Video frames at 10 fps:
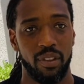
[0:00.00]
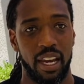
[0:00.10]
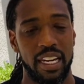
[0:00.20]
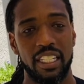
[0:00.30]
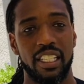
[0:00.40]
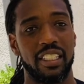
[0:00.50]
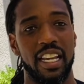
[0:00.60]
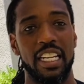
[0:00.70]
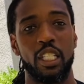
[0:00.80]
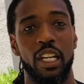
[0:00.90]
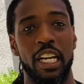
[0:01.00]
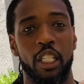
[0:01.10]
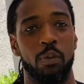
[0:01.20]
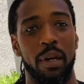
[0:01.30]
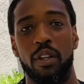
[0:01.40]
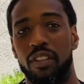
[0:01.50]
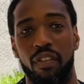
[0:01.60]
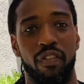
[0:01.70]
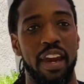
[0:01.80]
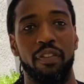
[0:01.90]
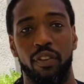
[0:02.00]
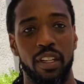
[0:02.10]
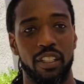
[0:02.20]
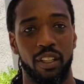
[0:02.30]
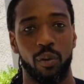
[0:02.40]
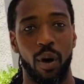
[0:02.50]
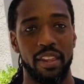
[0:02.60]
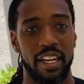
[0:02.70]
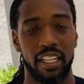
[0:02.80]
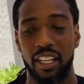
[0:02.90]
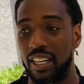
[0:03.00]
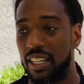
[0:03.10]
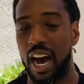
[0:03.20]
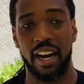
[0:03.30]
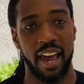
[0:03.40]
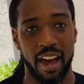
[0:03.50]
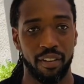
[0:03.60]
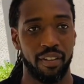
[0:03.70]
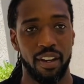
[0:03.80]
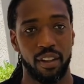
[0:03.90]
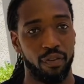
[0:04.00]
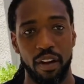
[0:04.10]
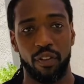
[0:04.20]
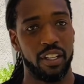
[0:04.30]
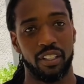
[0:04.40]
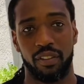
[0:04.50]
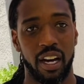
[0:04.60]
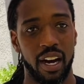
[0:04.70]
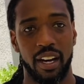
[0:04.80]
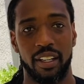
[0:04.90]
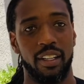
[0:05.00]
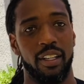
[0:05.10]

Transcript: And he says that he's, he experienced a faithfulness in a way that he could not have, the faithfulness of God.